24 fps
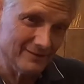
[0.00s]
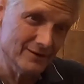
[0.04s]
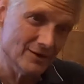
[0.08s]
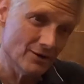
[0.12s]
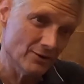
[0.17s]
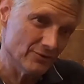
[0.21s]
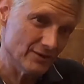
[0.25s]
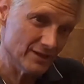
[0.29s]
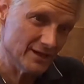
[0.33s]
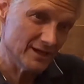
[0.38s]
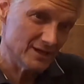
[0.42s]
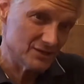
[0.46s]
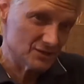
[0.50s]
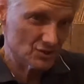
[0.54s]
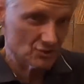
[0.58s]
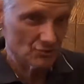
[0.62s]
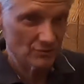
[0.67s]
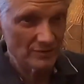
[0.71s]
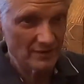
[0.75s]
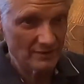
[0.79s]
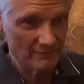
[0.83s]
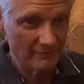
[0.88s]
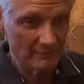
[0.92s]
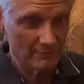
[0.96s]
know the
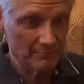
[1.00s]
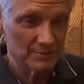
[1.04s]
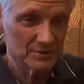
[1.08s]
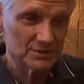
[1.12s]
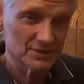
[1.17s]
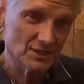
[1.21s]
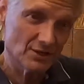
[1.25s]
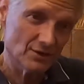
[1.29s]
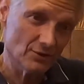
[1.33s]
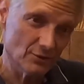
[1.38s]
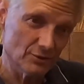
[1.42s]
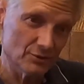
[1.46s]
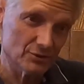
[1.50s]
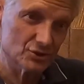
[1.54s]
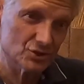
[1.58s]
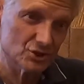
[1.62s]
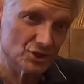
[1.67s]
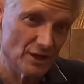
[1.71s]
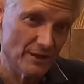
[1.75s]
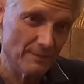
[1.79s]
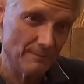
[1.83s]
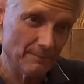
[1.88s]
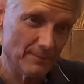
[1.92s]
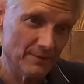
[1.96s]
history of a particular
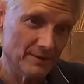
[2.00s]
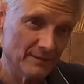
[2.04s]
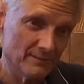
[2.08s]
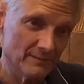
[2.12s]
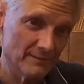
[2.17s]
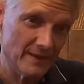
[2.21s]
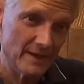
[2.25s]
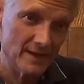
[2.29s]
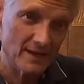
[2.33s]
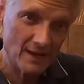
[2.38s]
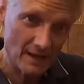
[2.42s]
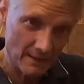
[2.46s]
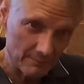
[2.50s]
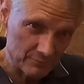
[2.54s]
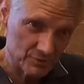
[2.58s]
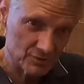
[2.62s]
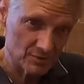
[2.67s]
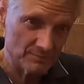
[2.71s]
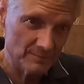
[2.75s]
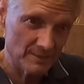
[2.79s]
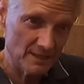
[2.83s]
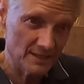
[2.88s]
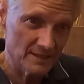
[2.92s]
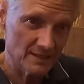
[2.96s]
ship, and they come to
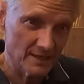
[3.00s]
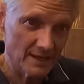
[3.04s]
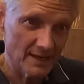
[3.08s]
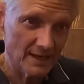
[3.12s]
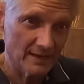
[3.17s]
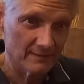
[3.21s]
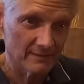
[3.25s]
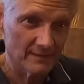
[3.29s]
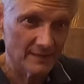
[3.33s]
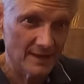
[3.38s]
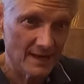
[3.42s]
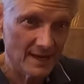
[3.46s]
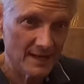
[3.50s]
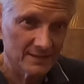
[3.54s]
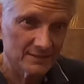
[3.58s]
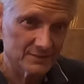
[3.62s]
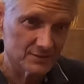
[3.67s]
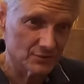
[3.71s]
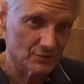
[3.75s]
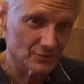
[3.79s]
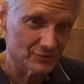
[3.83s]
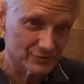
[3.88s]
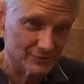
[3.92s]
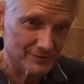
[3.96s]
me to get the
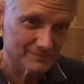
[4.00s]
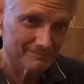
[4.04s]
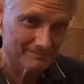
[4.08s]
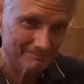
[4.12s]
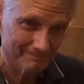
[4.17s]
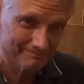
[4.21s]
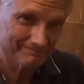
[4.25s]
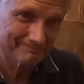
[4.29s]
answers.